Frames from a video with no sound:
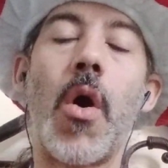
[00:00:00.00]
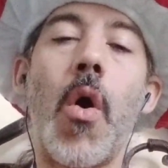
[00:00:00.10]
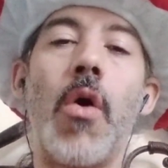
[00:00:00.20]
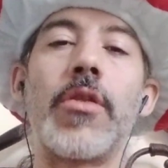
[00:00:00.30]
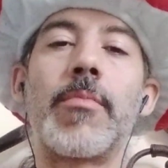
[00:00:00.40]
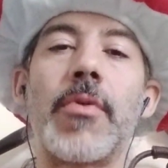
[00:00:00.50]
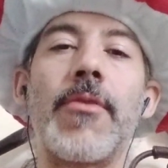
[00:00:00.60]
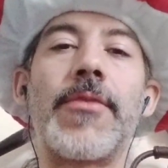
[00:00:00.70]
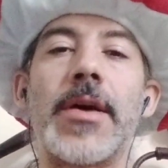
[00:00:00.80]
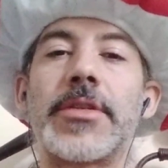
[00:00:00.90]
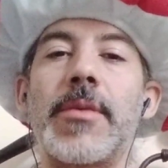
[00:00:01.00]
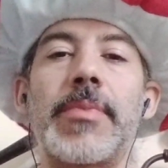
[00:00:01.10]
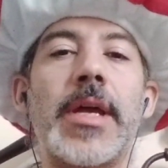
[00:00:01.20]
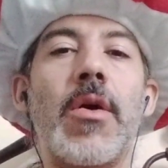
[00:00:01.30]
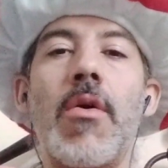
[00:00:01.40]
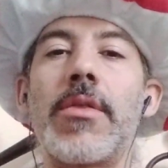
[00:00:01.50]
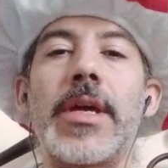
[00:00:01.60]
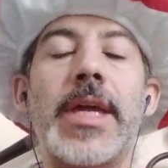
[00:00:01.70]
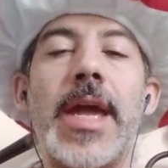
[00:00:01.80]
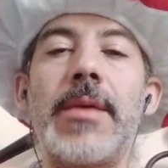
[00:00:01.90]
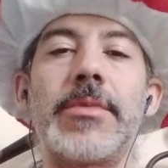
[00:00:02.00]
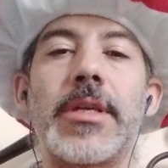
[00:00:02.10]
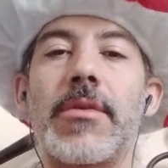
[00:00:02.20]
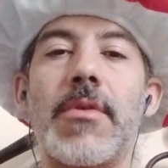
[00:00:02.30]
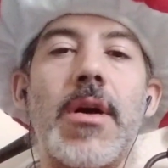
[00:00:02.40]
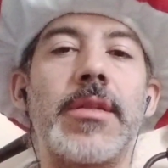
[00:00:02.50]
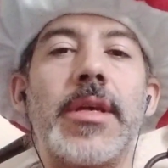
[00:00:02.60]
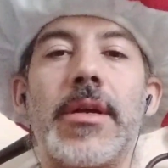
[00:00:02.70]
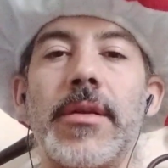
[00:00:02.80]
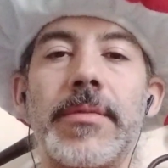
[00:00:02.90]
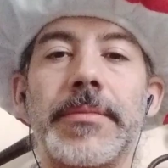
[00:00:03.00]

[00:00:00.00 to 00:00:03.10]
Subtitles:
all the profiles could play all the games that are on there,